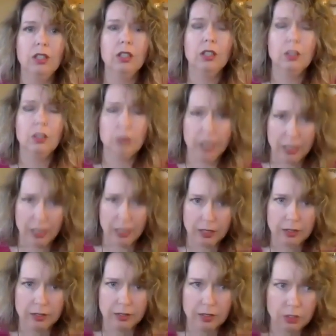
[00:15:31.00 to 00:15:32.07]
Okay,
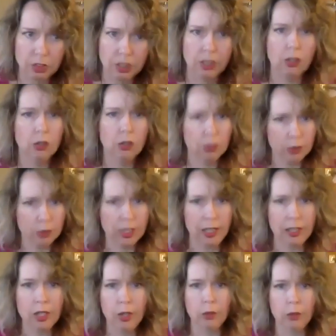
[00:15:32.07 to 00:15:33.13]
says Jenny.
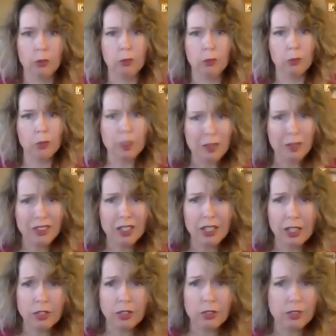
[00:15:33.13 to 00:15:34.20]
Okay, what about
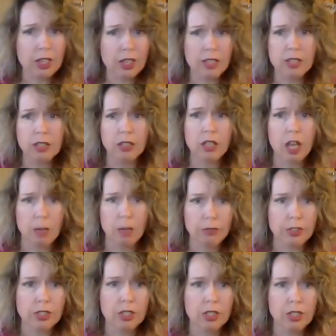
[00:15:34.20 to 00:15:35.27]
that exercise at the
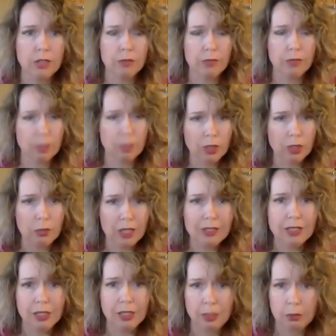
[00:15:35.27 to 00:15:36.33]
conference? The one
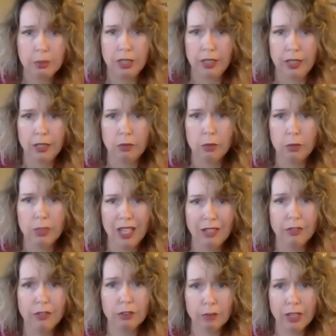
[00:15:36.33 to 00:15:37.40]
about team playing, where we
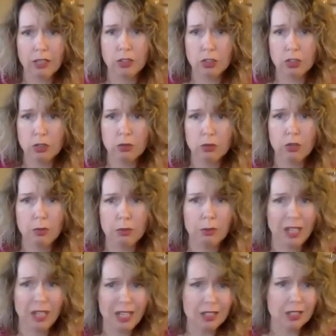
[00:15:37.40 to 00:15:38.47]
had to threaten to shoot
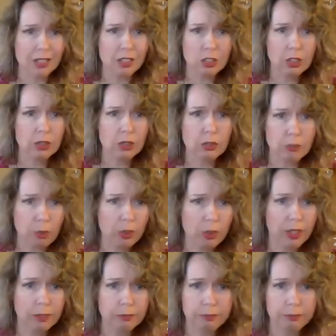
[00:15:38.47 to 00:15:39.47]
rubber bands at each other's forehead.